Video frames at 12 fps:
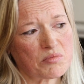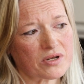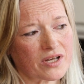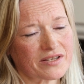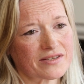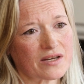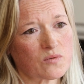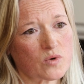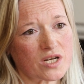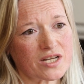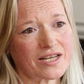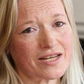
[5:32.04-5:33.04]
but I think
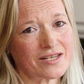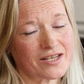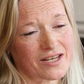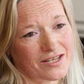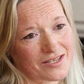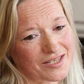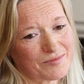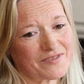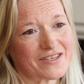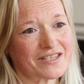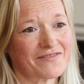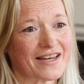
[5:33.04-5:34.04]
we need some
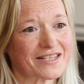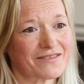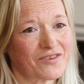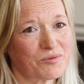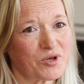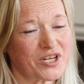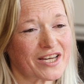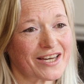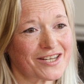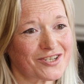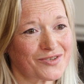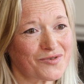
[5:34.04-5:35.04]
of this effective
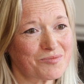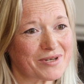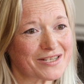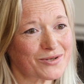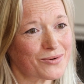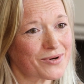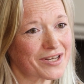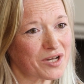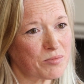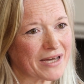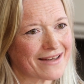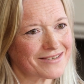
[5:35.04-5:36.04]
communication that we've been
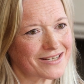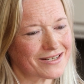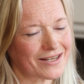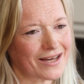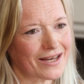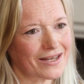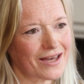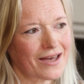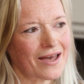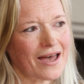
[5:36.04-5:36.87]
talking about today,